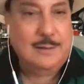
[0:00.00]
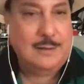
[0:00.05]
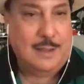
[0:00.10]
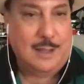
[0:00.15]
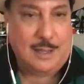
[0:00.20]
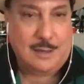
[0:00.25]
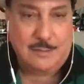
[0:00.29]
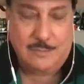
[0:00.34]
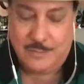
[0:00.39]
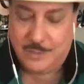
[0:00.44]

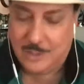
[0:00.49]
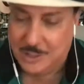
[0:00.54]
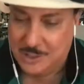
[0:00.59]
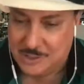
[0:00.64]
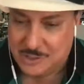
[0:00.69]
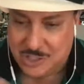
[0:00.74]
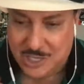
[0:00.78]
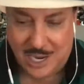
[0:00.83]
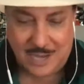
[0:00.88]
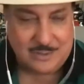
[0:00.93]
out of good
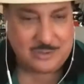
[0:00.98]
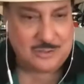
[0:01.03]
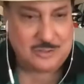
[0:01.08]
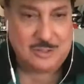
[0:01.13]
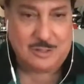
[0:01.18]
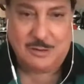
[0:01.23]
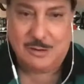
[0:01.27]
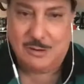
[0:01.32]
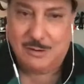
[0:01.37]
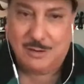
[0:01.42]

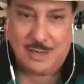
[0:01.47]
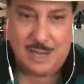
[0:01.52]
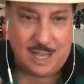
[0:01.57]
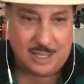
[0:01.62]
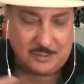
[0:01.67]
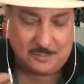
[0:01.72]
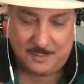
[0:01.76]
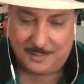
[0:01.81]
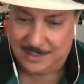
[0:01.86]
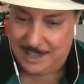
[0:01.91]
gesture and
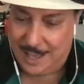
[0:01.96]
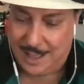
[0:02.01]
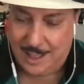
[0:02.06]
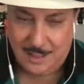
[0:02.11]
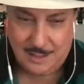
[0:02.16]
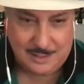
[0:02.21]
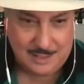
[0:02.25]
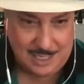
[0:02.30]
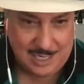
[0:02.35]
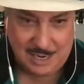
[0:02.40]

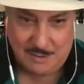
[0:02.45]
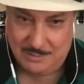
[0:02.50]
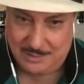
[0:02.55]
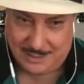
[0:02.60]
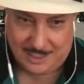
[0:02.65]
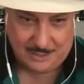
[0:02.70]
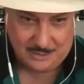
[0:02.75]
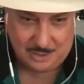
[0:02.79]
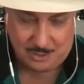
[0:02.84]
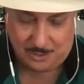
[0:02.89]
hospitality and
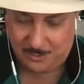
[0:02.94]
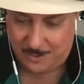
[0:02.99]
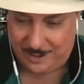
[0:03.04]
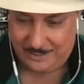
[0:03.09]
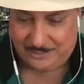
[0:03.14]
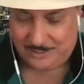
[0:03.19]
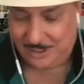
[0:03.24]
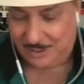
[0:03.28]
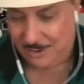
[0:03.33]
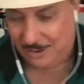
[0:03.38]
everything, and they're
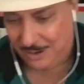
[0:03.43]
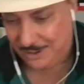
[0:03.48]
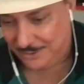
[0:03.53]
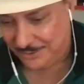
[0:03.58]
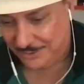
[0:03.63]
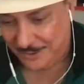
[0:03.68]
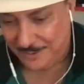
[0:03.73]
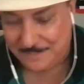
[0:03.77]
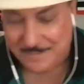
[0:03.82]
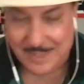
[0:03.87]
great
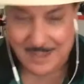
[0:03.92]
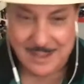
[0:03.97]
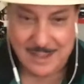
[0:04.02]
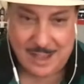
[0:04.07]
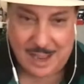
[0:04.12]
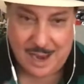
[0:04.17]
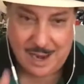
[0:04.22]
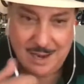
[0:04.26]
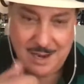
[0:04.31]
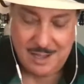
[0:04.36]
cigars.
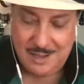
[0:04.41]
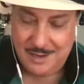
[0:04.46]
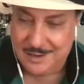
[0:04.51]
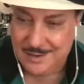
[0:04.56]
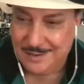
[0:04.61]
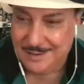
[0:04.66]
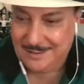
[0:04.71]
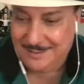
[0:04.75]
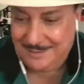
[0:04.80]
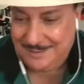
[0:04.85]
I
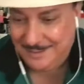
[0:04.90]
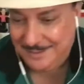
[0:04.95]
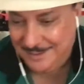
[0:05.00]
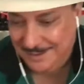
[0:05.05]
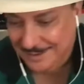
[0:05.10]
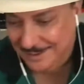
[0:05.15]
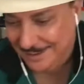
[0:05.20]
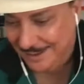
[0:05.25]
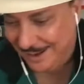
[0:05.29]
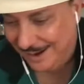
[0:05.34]
lit
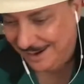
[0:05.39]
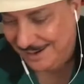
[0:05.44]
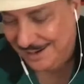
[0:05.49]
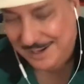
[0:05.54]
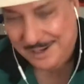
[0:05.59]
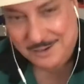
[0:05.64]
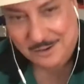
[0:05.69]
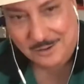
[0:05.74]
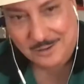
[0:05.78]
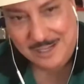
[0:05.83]

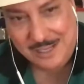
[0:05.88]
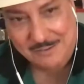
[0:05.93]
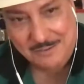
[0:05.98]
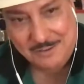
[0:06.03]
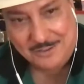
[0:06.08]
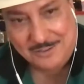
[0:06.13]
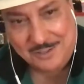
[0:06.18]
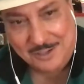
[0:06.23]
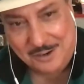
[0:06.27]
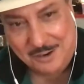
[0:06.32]

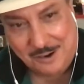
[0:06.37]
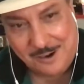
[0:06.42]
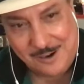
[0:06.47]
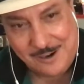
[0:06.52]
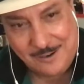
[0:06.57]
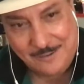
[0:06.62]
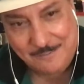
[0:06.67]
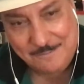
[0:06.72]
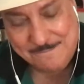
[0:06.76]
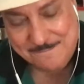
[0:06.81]
Oliva
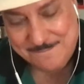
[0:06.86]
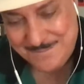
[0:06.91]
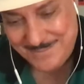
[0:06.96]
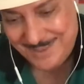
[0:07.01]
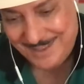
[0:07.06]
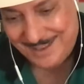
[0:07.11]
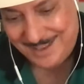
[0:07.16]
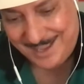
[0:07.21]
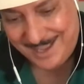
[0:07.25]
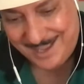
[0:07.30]
cigar
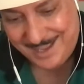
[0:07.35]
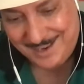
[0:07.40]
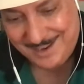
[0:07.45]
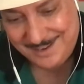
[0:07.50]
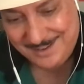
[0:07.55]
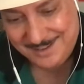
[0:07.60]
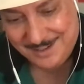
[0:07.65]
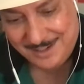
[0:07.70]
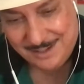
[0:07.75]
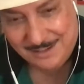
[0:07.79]

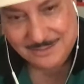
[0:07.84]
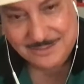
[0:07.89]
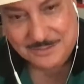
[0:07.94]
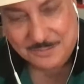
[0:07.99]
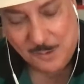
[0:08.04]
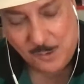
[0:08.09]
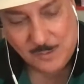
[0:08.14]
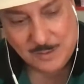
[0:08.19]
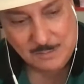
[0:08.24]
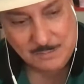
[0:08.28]
and
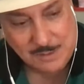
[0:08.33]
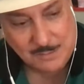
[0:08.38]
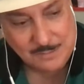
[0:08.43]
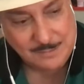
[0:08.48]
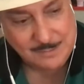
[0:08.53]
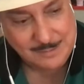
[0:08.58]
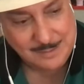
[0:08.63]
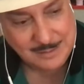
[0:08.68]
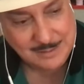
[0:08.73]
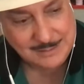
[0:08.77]
smoking blah, blah,
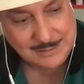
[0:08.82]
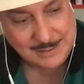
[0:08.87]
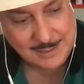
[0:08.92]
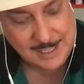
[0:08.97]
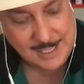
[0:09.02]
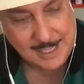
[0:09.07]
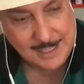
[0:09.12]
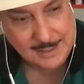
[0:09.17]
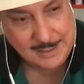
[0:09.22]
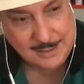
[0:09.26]
blah, this and
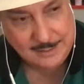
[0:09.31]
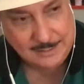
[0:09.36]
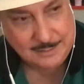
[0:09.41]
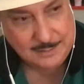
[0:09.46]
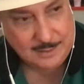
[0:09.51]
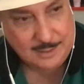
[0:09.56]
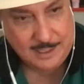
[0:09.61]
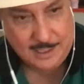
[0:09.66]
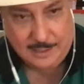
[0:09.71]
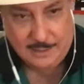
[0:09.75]
that,
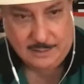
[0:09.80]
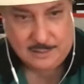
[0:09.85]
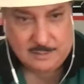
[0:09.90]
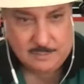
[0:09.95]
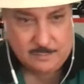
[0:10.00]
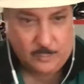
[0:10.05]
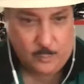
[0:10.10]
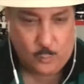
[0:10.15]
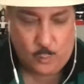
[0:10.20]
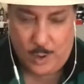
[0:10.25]
and
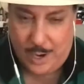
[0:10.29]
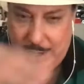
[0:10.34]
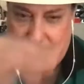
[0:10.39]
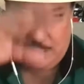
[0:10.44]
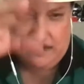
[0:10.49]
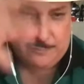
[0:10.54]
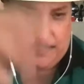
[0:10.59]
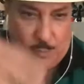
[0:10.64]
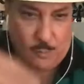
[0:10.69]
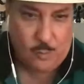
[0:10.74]

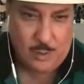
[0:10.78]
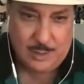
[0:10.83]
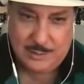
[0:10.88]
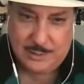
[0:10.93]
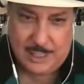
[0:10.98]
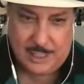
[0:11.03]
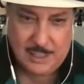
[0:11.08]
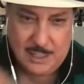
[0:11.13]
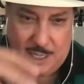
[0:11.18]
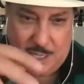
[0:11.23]
waiting for one
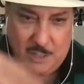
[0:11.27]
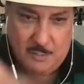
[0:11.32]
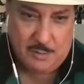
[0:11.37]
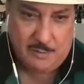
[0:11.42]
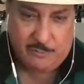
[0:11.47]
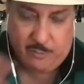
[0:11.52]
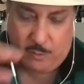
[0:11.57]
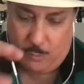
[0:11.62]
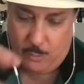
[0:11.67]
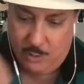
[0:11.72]
thing or another
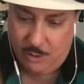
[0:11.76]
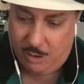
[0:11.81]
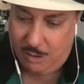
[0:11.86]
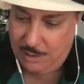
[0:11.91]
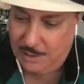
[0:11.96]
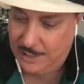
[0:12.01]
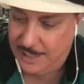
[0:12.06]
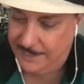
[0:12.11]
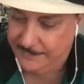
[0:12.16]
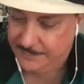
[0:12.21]
before we
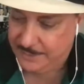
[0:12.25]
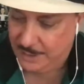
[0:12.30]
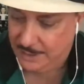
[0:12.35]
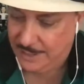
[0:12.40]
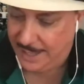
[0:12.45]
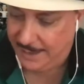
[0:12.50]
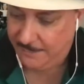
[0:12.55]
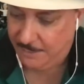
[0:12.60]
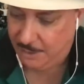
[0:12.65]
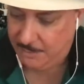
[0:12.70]
all left to
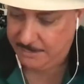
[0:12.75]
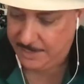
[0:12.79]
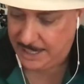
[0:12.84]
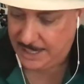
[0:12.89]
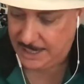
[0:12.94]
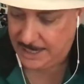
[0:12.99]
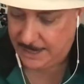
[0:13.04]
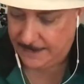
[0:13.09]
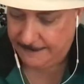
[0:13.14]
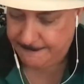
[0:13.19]
have our
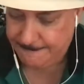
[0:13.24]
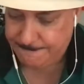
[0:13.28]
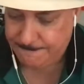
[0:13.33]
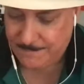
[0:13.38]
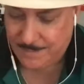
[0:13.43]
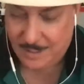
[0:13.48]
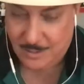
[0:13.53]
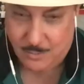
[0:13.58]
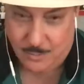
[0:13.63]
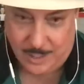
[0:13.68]
meeting,
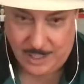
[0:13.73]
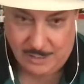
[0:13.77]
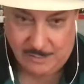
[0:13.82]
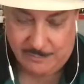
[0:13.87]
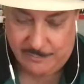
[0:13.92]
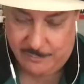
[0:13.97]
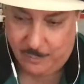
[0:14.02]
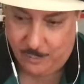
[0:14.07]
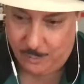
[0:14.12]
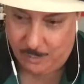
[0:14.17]
waiting
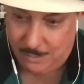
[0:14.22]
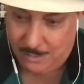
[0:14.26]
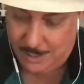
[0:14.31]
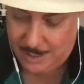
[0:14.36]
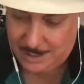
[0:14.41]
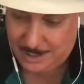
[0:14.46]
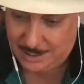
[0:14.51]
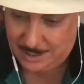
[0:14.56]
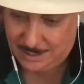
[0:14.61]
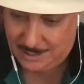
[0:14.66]

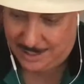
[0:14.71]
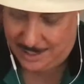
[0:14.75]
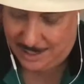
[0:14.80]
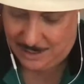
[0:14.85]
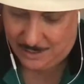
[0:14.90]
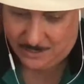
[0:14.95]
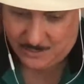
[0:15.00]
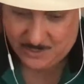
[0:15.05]
for Alan